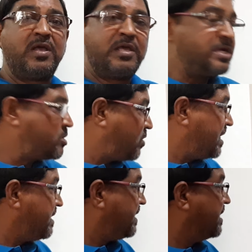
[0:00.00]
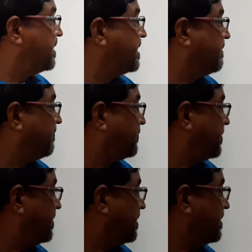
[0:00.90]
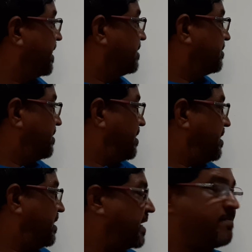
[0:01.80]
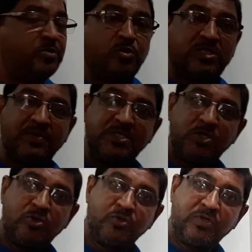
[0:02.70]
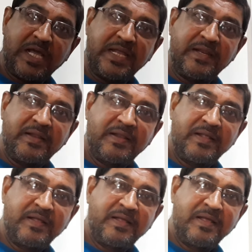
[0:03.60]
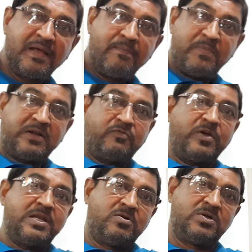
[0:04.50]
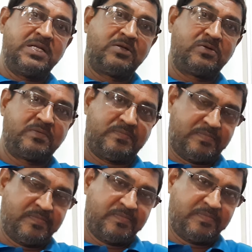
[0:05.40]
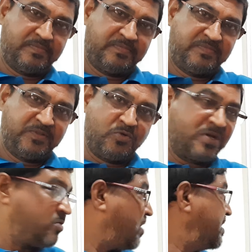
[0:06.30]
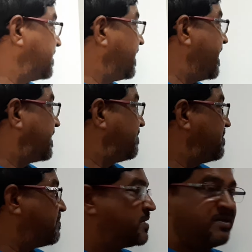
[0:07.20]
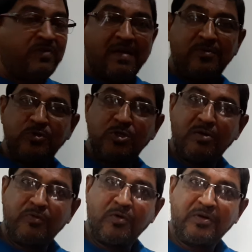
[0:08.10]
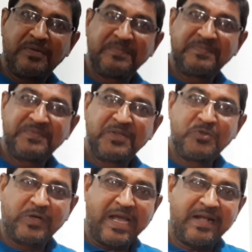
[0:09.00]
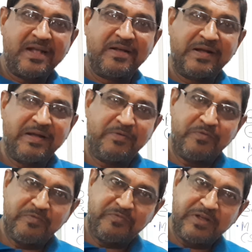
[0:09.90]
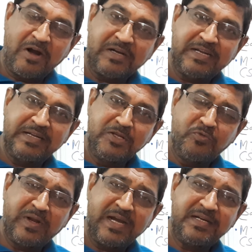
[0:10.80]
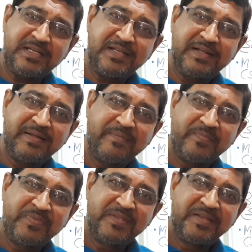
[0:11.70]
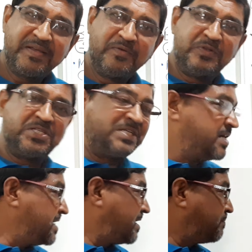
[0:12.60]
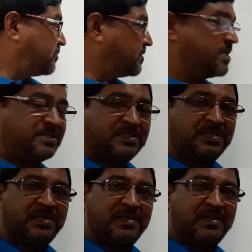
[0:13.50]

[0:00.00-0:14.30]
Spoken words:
equally yielding than M27029, but very good in cooking quality like BPT5204. So we got a new variety which is yielding up to this,